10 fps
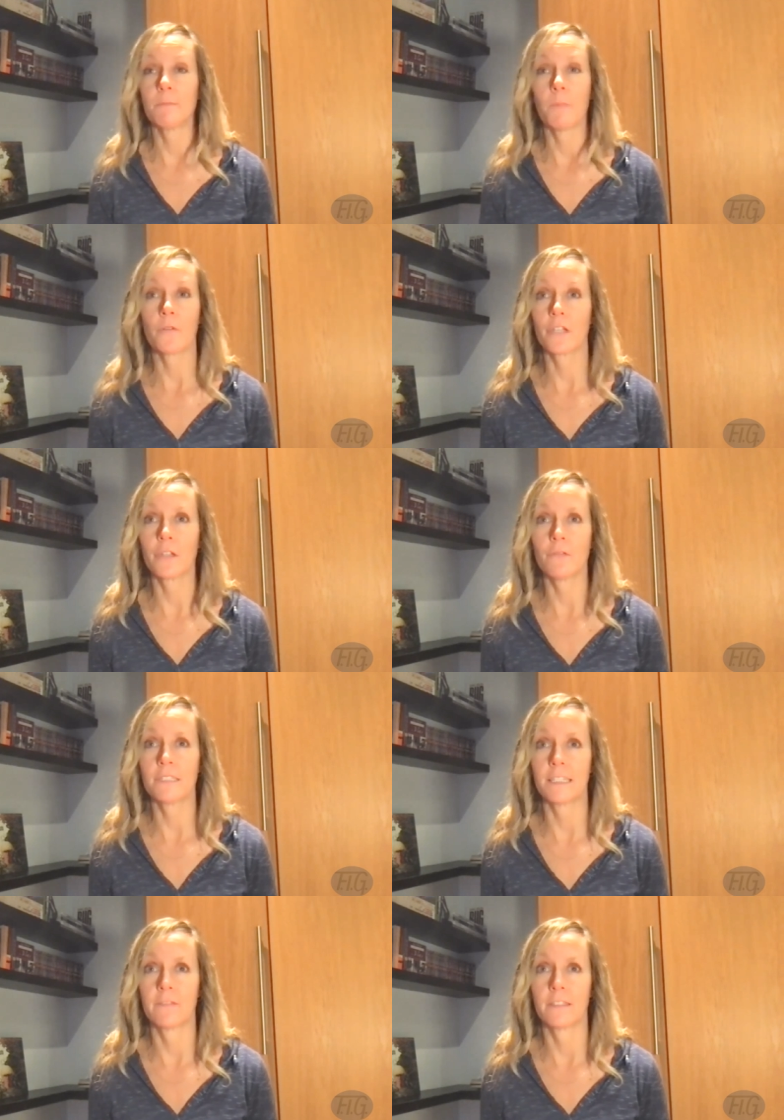Small
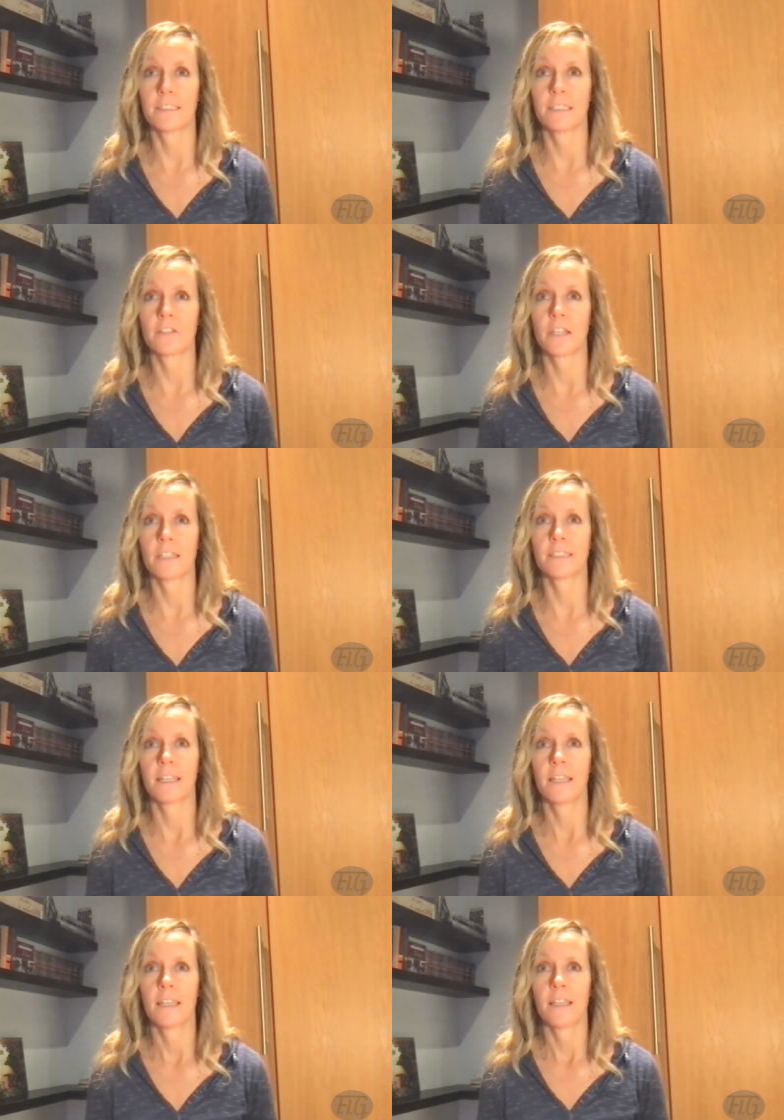cues even, such as
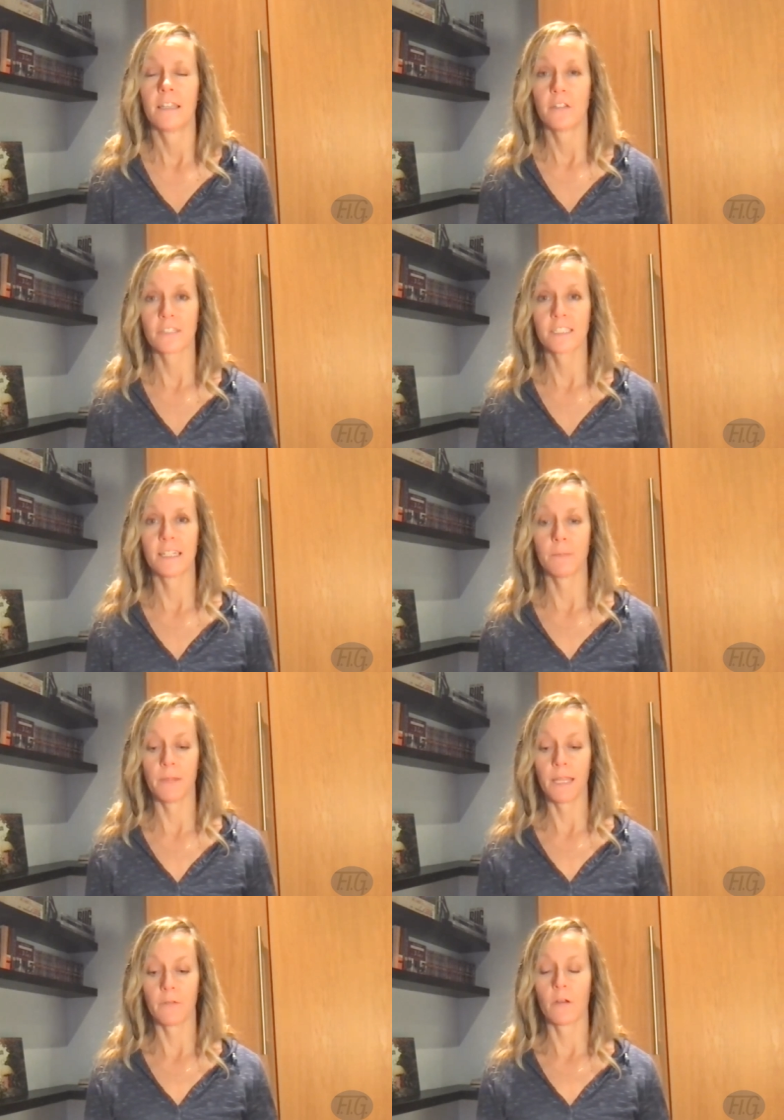you're
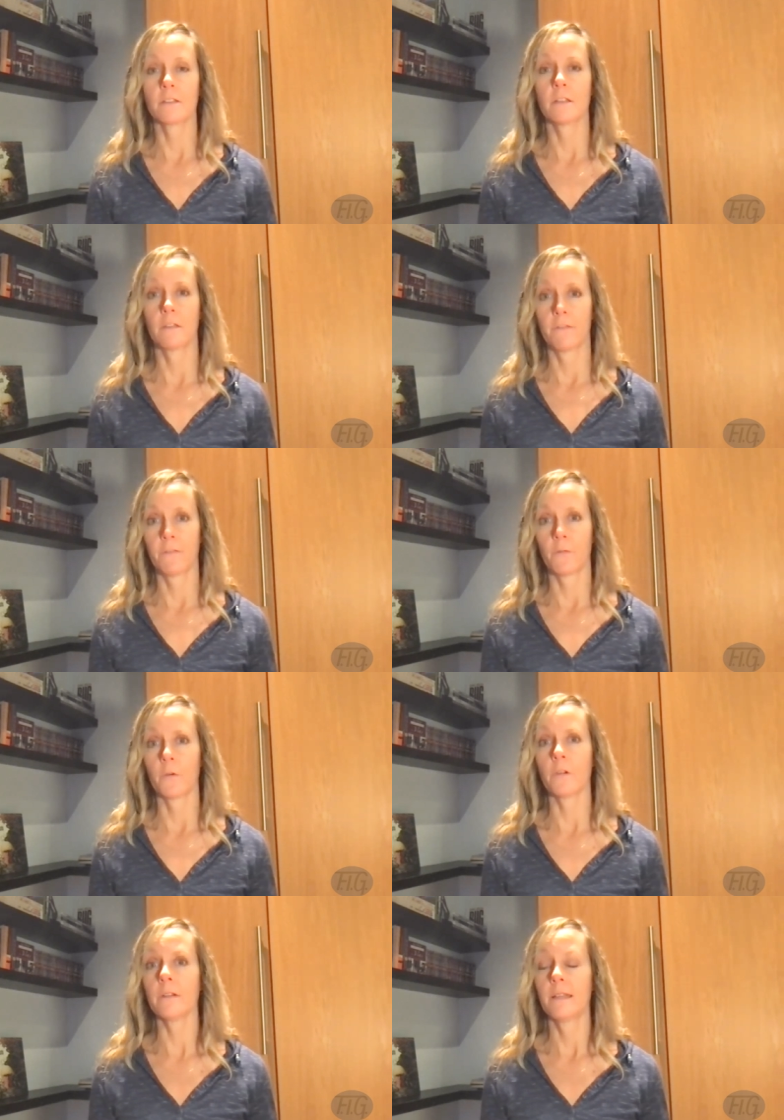stepping out onto the
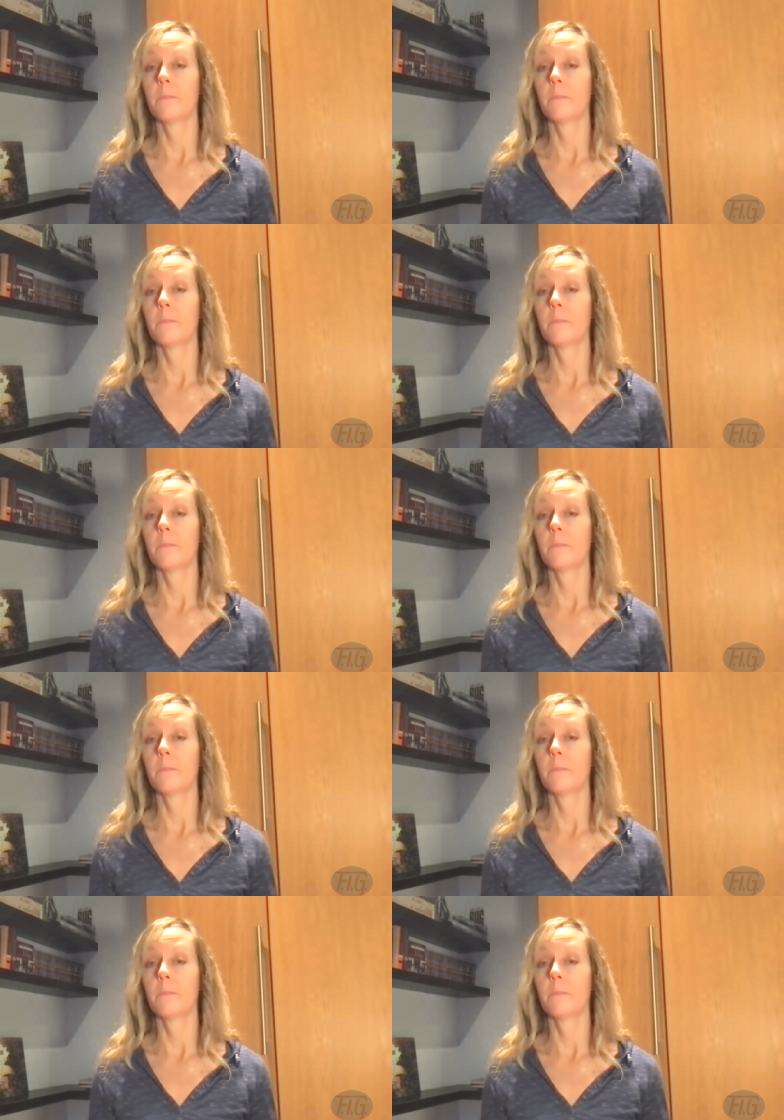floor,